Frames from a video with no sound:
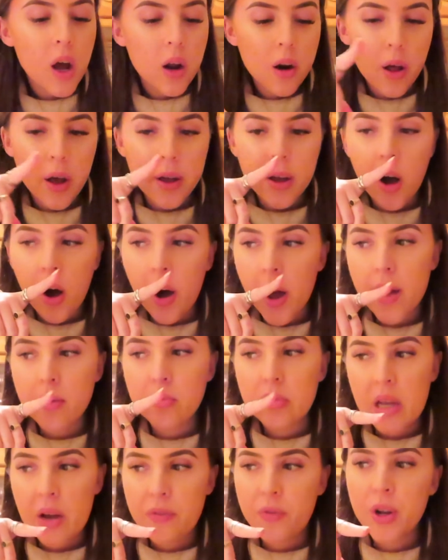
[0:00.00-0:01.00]
Like, I
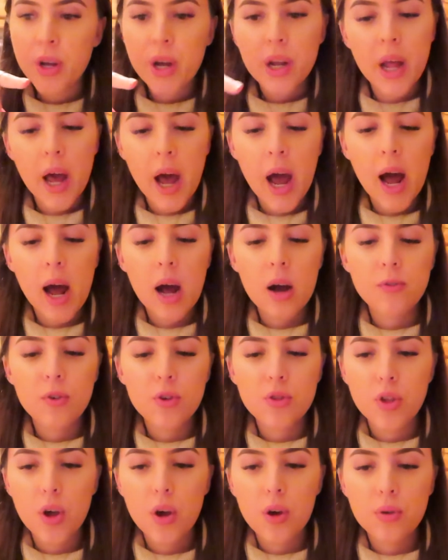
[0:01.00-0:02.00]
am definitely gonna
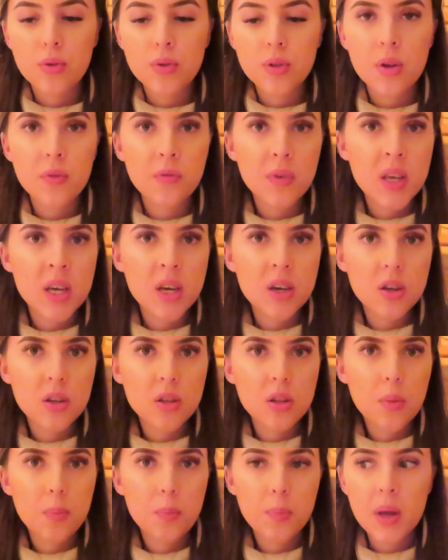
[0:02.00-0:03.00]
have those vegan